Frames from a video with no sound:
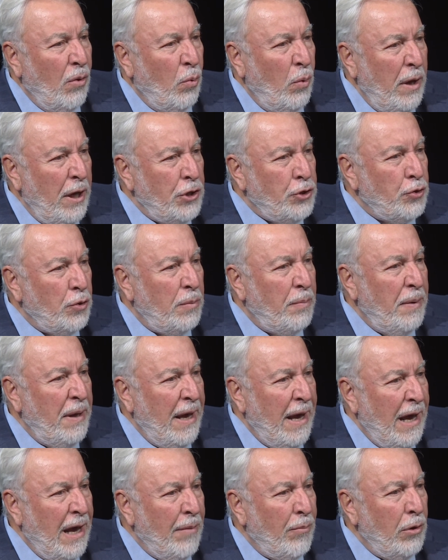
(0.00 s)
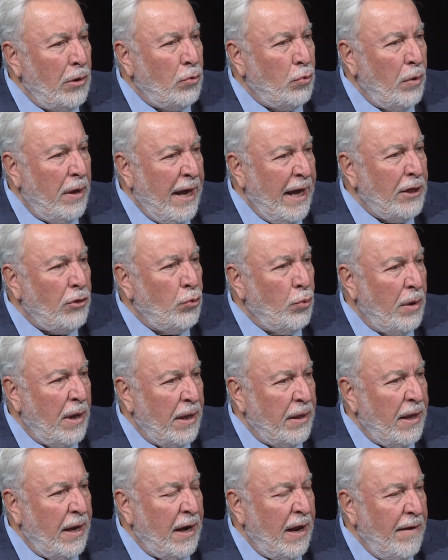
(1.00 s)
We should be able to get
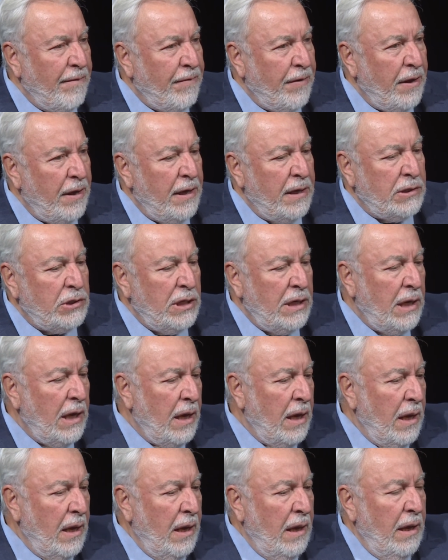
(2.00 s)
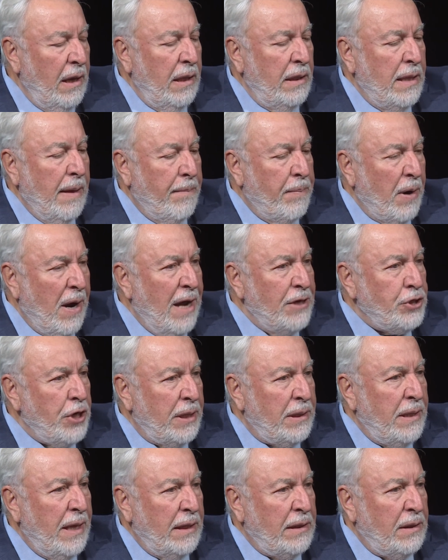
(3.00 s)
together every year. See, the
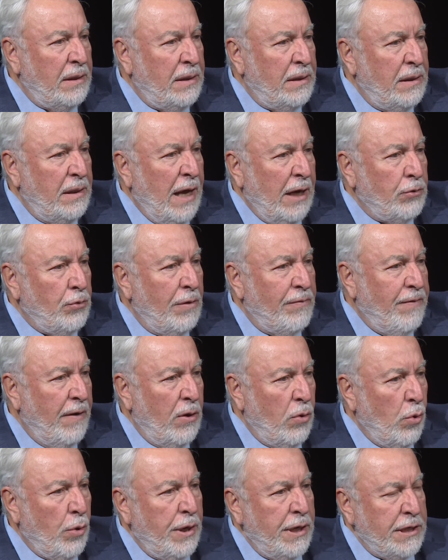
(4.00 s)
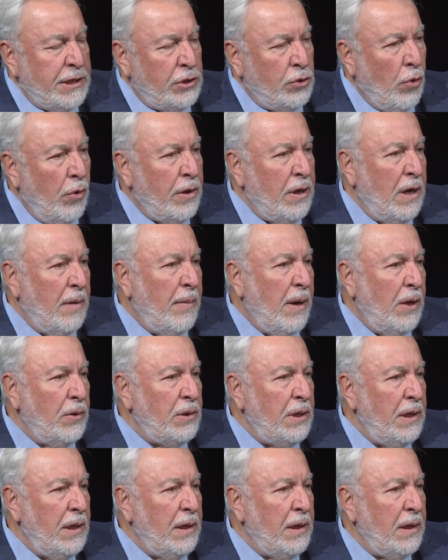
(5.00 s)
project that Dr. Farouk is talking
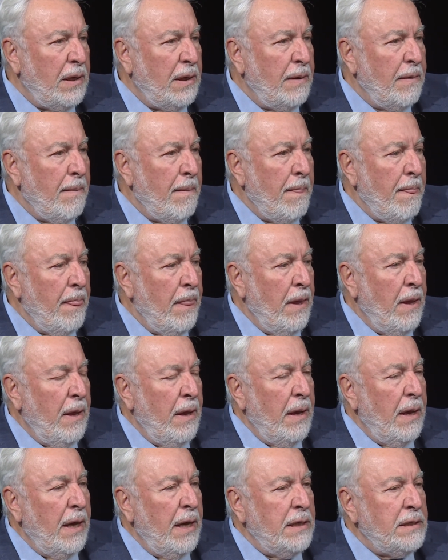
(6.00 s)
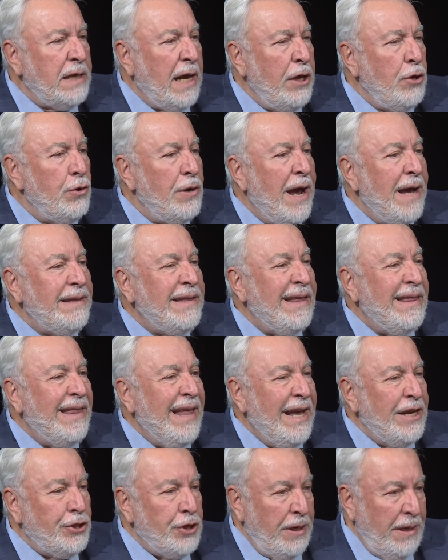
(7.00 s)
about here is a United
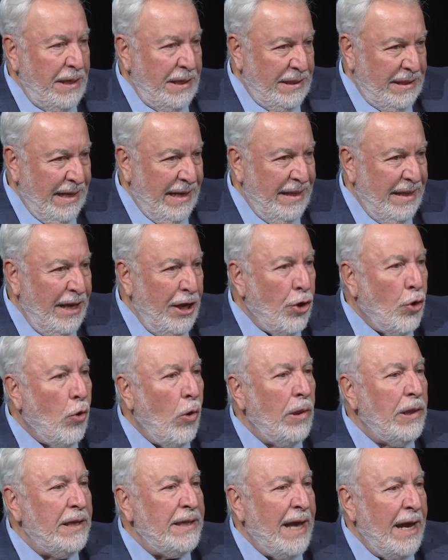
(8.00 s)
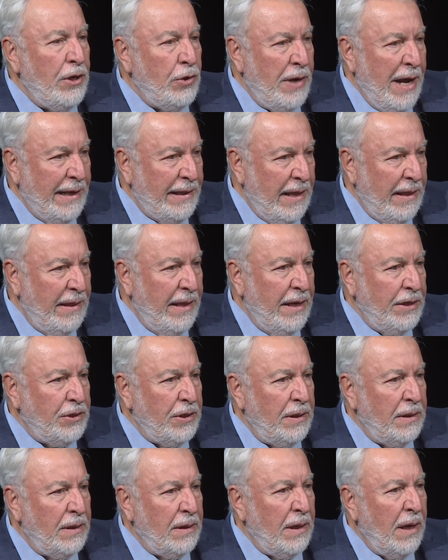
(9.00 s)
Nation, he said. He called it a United
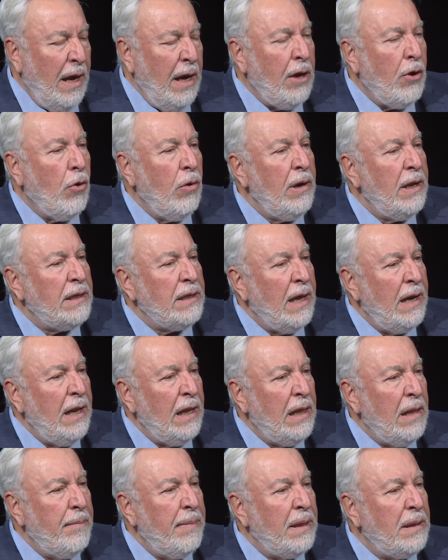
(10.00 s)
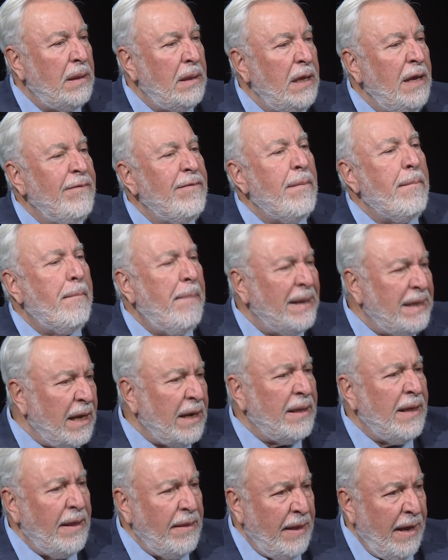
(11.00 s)
Nation. I call it a little bit even
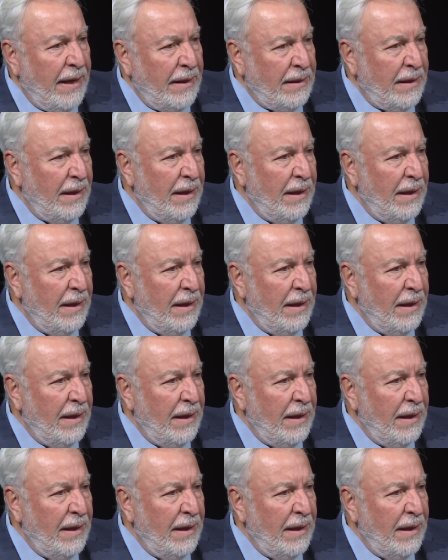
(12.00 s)
better than that.